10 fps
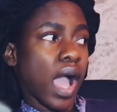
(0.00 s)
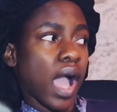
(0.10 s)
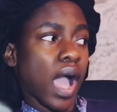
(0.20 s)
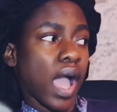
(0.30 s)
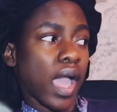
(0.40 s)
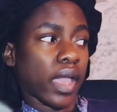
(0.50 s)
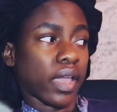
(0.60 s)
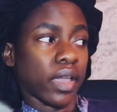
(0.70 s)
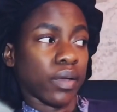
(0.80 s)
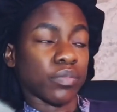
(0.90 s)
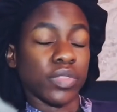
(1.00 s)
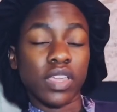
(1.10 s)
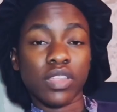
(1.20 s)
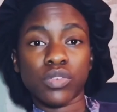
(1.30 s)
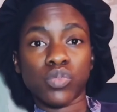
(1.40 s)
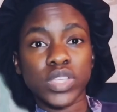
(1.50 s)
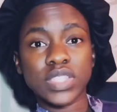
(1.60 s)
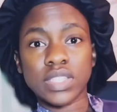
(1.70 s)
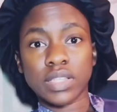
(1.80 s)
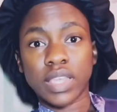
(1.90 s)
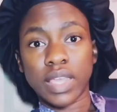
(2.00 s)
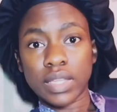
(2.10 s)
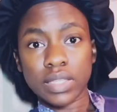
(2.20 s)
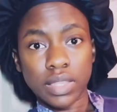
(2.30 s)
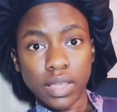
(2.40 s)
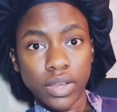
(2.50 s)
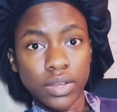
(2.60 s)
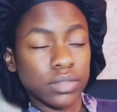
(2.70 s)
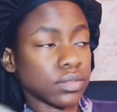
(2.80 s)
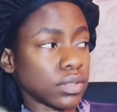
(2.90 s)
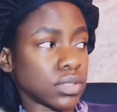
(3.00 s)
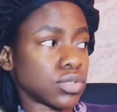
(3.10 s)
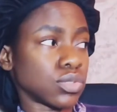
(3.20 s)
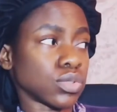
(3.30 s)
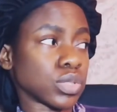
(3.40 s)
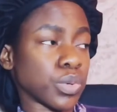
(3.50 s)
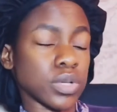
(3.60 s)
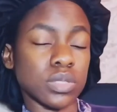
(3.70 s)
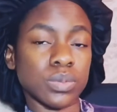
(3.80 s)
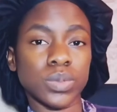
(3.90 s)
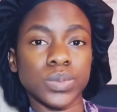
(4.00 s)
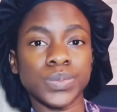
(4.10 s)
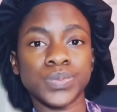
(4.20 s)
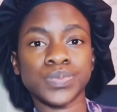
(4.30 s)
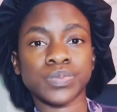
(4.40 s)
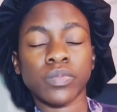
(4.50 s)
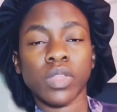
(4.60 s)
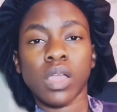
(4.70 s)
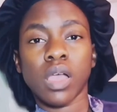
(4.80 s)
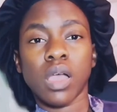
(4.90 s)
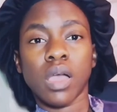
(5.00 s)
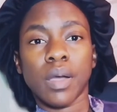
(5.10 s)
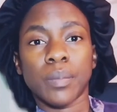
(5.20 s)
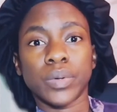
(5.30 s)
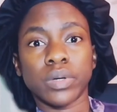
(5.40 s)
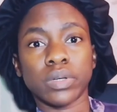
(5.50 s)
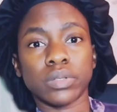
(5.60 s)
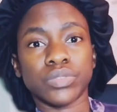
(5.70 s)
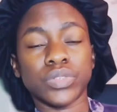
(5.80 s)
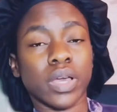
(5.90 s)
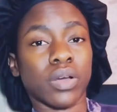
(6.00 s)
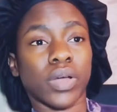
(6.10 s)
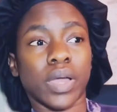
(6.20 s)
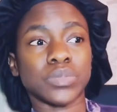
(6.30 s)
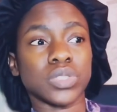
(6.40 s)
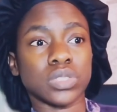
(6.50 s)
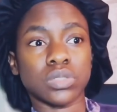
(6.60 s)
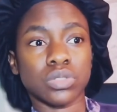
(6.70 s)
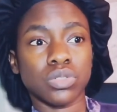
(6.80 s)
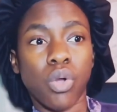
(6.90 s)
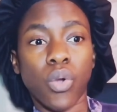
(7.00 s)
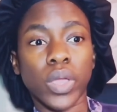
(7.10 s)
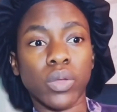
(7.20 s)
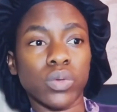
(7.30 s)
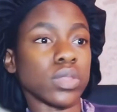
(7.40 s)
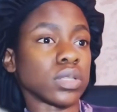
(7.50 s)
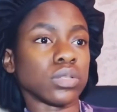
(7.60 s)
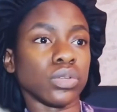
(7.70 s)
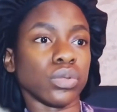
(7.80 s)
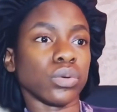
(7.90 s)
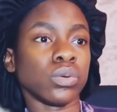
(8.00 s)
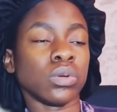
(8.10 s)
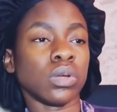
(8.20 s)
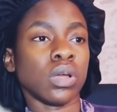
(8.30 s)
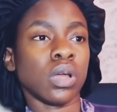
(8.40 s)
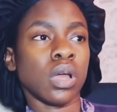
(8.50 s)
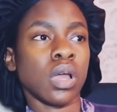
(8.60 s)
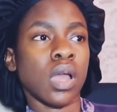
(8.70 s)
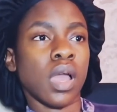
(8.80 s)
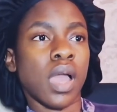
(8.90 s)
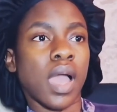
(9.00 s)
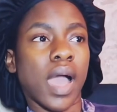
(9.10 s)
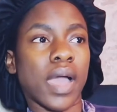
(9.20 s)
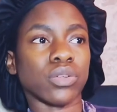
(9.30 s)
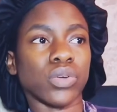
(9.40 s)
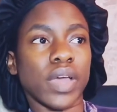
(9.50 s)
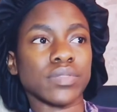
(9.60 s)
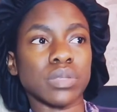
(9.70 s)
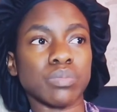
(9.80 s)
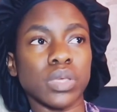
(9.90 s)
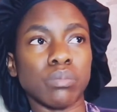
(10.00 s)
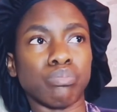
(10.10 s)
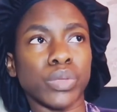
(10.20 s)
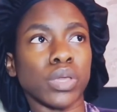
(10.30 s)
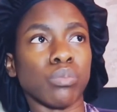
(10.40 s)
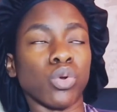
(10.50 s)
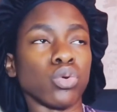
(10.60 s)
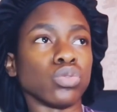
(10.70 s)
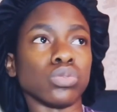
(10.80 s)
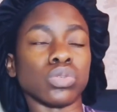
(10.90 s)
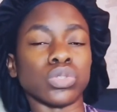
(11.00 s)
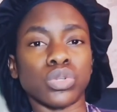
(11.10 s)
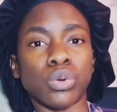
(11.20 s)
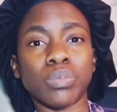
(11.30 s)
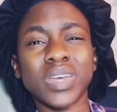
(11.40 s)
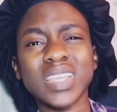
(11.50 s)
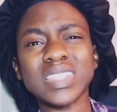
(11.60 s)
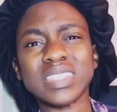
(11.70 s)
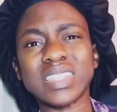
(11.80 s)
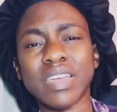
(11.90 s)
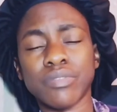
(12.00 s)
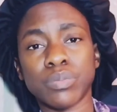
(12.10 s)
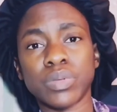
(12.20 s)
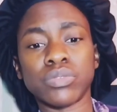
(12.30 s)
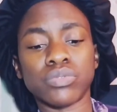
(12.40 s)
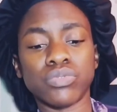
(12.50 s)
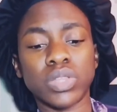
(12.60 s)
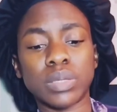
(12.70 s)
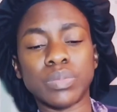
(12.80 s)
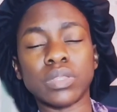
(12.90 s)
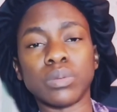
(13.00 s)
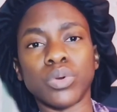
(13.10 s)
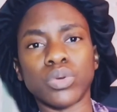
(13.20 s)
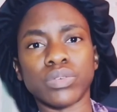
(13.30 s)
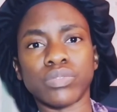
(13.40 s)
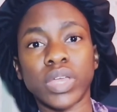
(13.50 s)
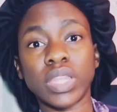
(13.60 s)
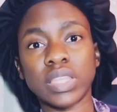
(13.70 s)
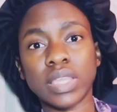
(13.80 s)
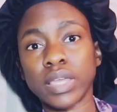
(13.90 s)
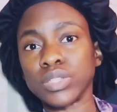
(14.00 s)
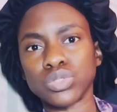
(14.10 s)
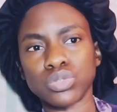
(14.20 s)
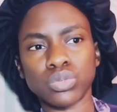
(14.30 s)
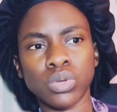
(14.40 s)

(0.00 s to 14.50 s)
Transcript: I am thinking of ways to get it there as soon as possible. But for now, I'm just going with it, you know. I don't have to be a big mogul, you know. Money's never really been the motive for anything I do.